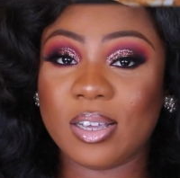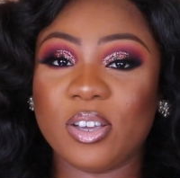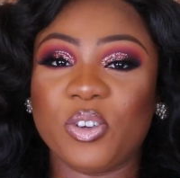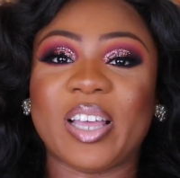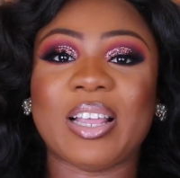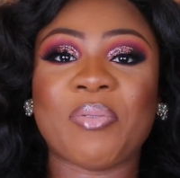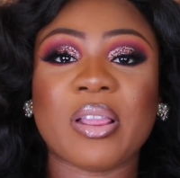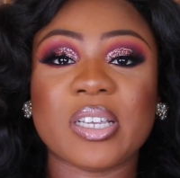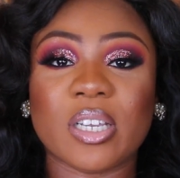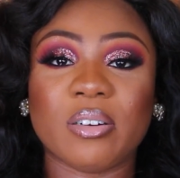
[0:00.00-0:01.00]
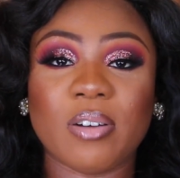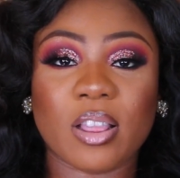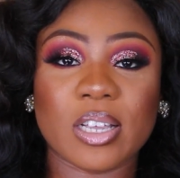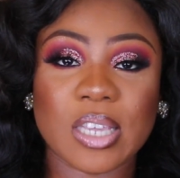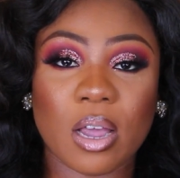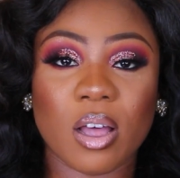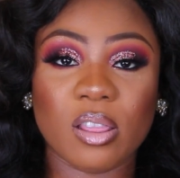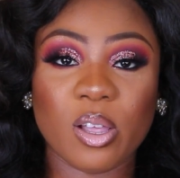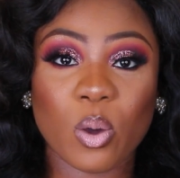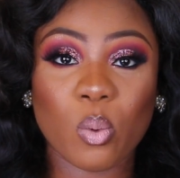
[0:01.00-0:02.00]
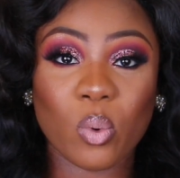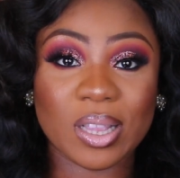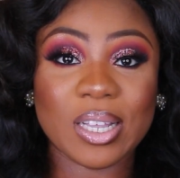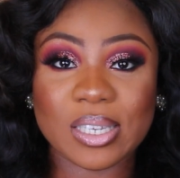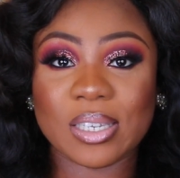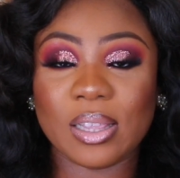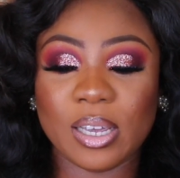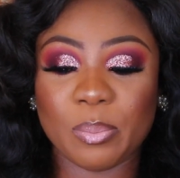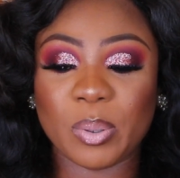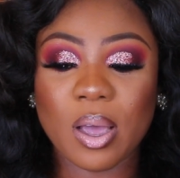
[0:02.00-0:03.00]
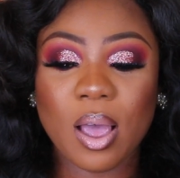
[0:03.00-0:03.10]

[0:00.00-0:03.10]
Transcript: You can definitely still rock the second look with this lip.